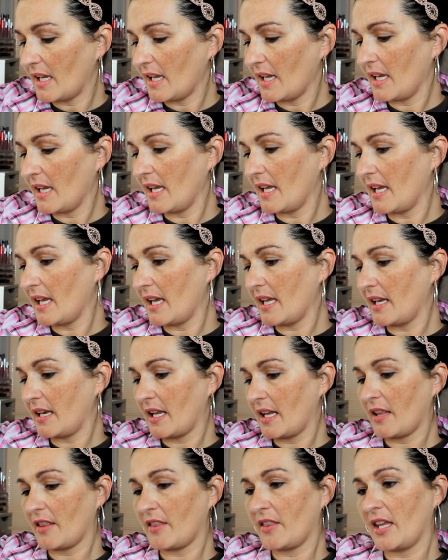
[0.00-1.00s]

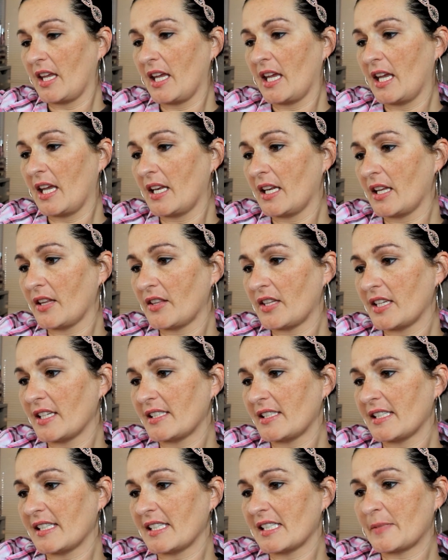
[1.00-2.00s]
And then
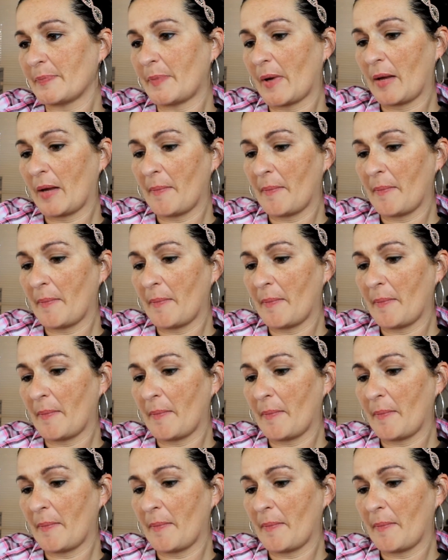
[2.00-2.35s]
this is by